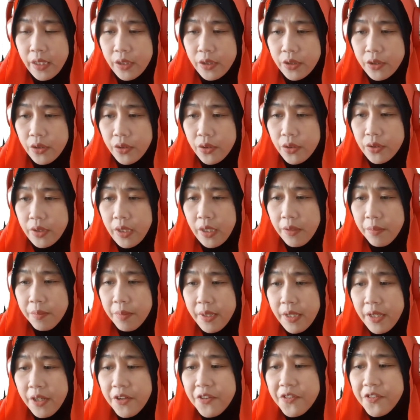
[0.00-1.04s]
So there'll
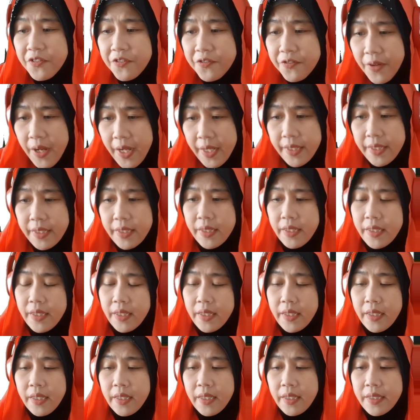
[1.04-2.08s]
be a fan
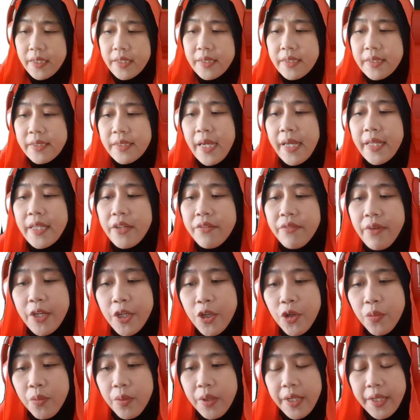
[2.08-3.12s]
inside the
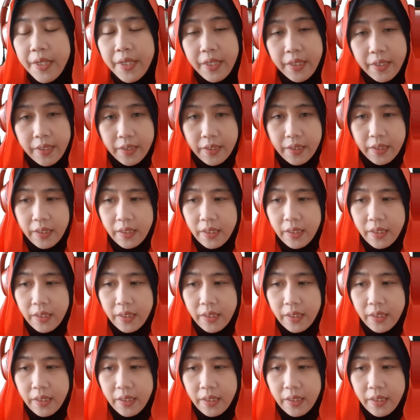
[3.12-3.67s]
vacuum cleaner.